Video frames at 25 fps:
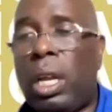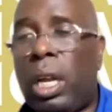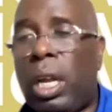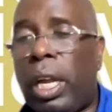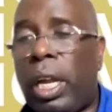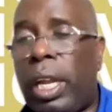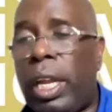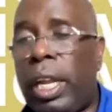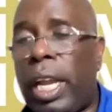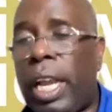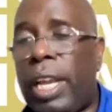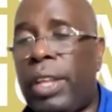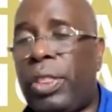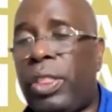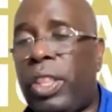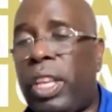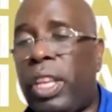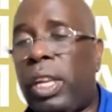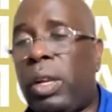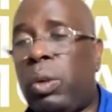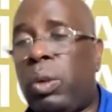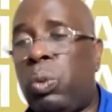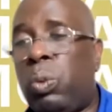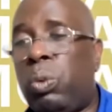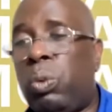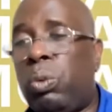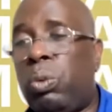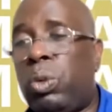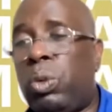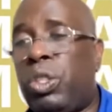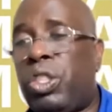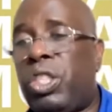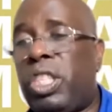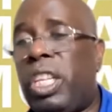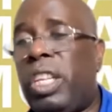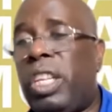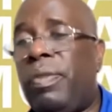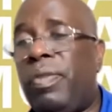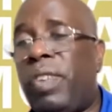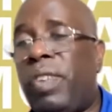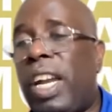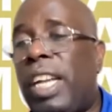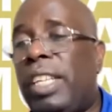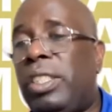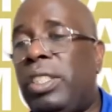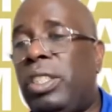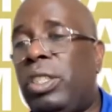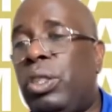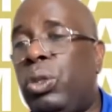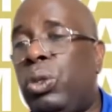I think we'll still
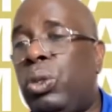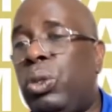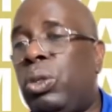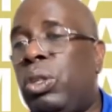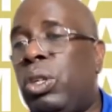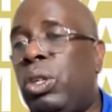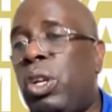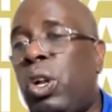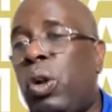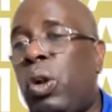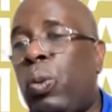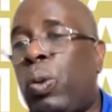invite you